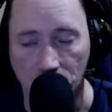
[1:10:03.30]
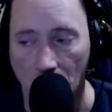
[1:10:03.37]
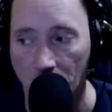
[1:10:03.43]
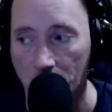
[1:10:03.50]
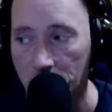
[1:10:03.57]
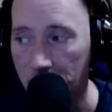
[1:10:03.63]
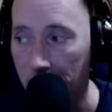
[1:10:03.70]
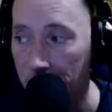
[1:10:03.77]
all
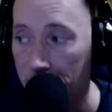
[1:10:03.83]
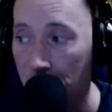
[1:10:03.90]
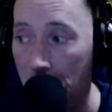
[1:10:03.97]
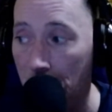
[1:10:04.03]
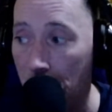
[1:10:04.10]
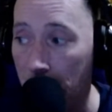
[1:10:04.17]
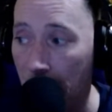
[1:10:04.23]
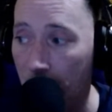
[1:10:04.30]
those things.
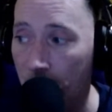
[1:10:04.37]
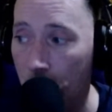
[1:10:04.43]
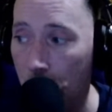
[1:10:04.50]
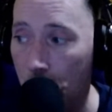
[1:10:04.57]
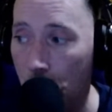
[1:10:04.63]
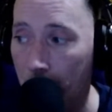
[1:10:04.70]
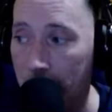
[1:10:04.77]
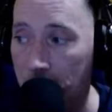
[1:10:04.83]
Yeah,
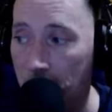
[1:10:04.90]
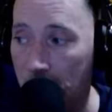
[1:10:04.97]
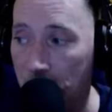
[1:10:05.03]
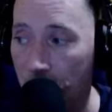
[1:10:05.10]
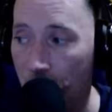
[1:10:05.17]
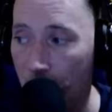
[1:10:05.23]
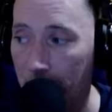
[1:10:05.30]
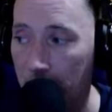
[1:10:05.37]
Voodoo Queen
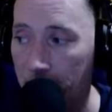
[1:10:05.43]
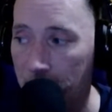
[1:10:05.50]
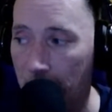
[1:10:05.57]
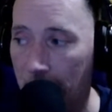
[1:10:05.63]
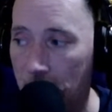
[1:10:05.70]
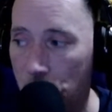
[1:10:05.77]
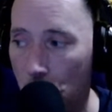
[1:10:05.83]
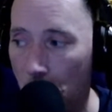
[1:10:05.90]
says freedom
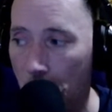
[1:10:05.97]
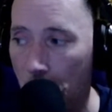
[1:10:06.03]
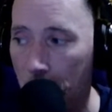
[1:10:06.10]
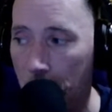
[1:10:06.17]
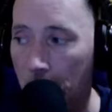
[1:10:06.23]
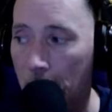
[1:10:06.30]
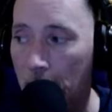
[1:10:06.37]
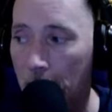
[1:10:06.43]
takes
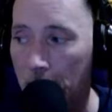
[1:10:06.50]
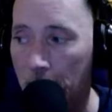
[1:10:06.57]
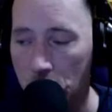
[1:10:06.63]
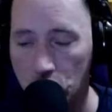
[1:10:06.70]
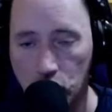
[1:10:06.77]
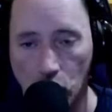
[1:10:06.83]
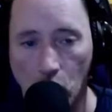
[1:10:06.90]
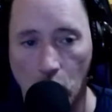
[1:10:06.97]
work,
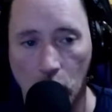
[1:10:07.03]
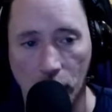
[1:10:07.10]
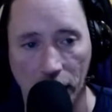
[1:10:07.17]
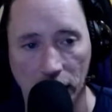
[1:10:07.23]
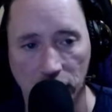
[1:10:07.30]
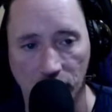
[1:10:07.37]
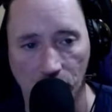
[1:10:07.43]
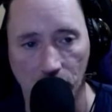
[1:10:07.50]
control
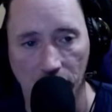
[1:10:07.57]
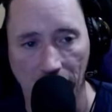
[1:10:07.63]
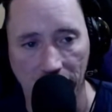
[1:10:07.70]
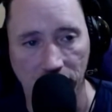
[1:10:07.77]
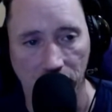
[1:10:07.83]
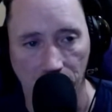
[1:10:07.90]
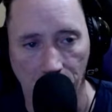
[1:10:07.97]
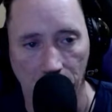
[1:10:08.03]
is for
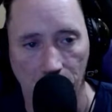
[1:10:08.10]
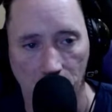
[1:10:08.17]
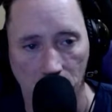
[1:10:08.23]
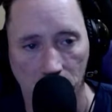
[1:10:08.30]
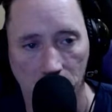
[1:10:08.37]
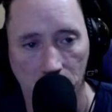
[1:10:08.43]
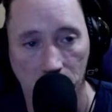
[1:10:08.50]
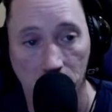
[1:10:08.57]
lazy
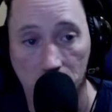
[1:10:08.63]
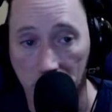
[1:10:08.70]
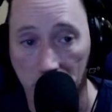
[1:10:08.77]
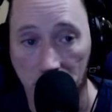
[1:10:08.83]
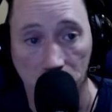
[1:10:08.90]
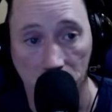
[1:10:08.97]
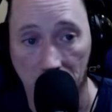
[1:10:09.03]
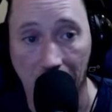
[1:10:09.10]
people.
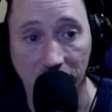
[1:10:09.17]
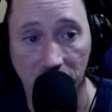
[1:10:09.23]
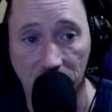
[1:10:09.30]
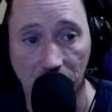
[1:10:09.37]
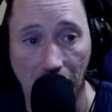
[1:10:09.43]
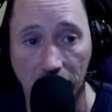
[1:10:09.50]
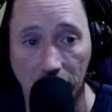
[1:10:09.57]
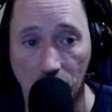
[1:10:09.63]
That's
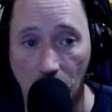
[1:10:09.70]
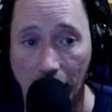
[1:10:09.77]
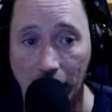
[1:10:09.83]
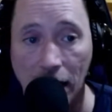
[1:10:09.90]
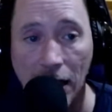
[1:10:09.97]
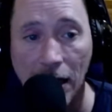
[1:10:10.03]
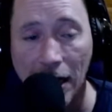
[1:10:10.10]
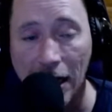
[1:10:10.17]
exactly right.
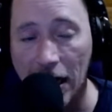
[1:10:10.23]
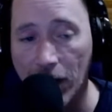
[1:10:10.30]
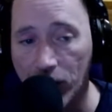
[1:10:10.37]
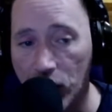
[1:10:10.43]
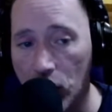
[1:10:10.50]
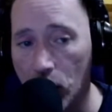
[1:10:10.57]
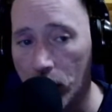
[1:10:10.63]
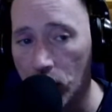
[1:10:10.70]
If
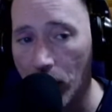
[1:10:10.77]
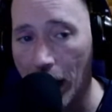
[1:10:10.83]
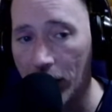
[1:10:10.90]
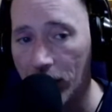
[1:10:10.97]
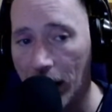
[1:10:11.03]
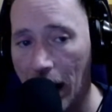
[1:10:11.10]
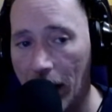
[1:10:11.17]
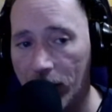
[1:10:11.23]
you would
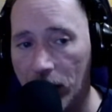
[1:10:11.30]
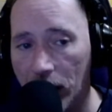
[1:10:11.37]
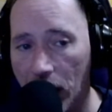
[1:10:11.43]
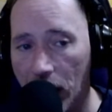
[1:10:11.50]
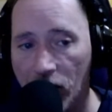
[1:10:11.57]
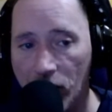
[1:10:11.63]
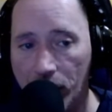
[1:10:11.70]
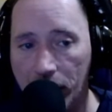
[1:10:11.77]
rather have the
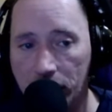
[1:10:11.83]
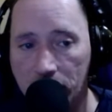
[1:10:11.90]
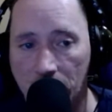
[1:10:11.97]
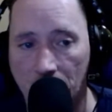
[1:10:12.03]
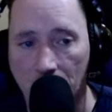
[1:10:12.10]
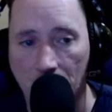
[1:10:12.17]
government